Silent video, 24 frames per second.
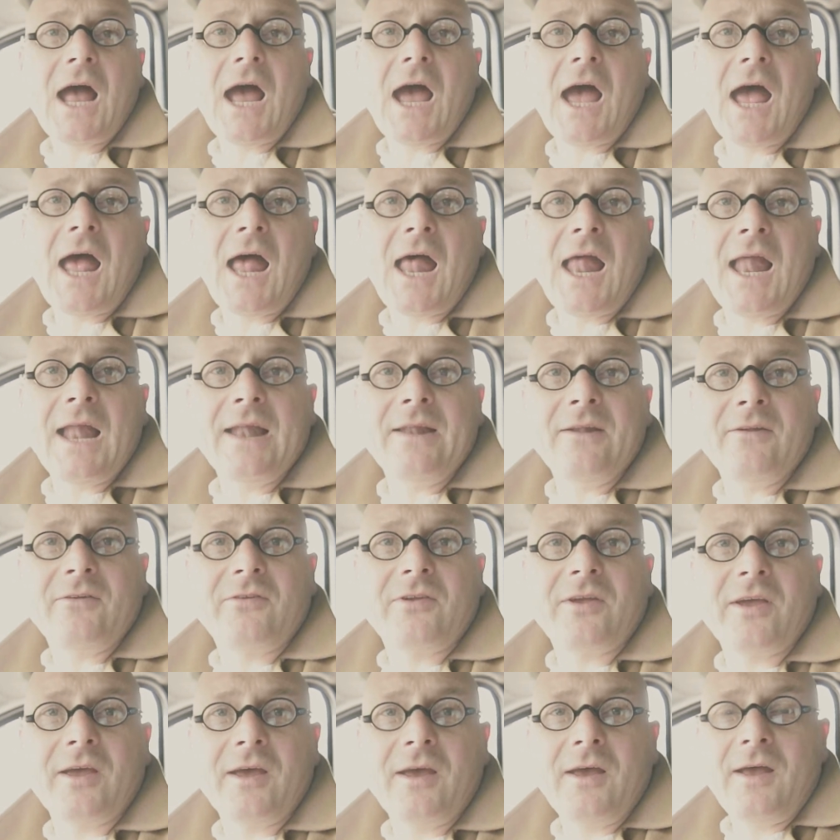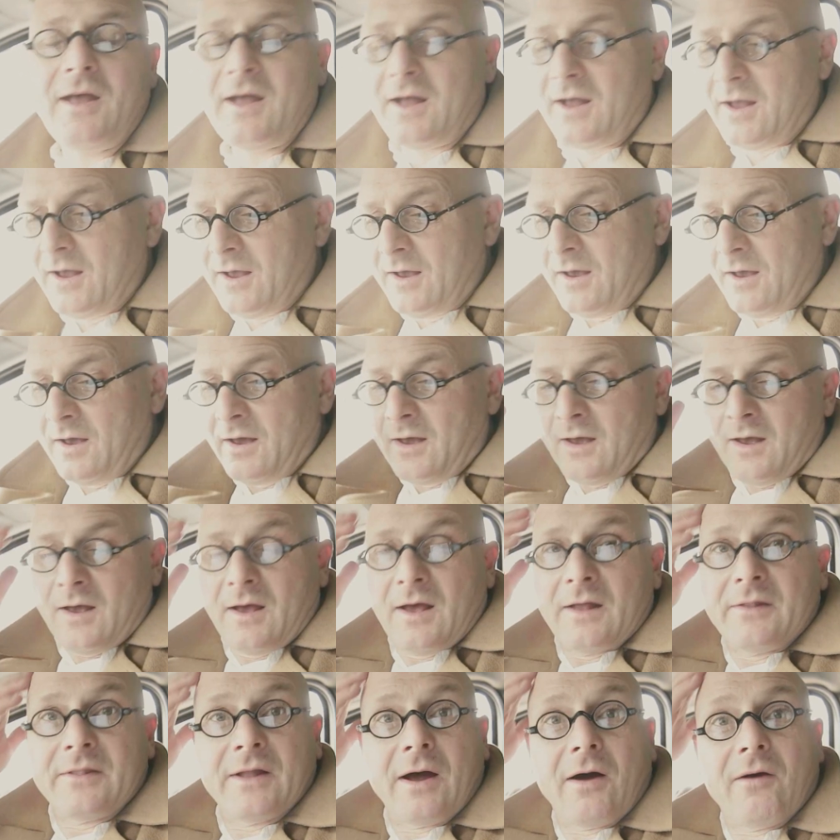And
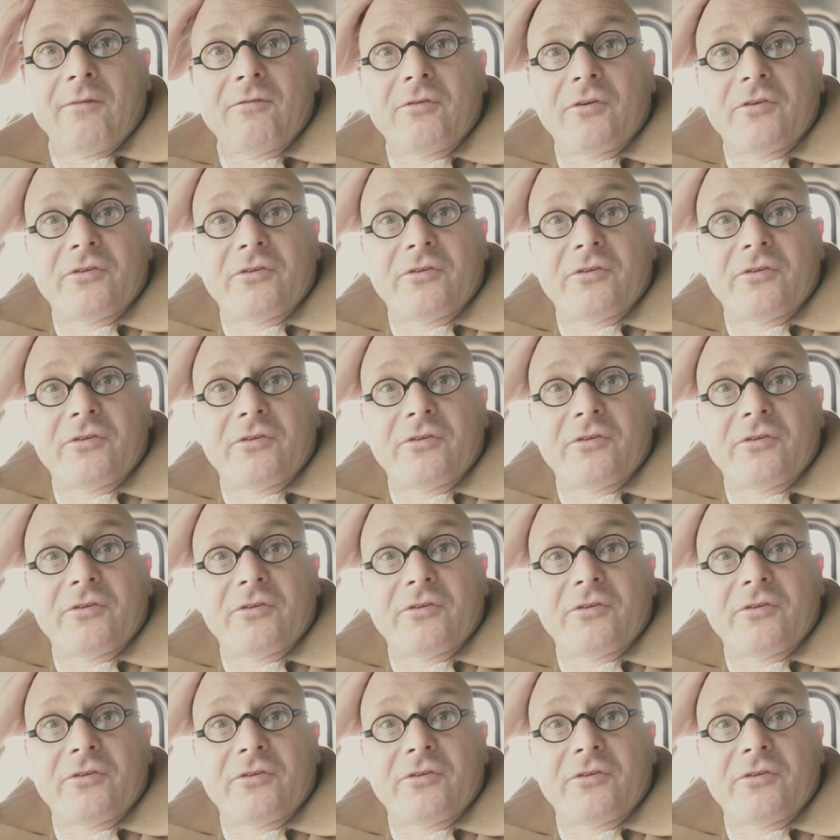now I've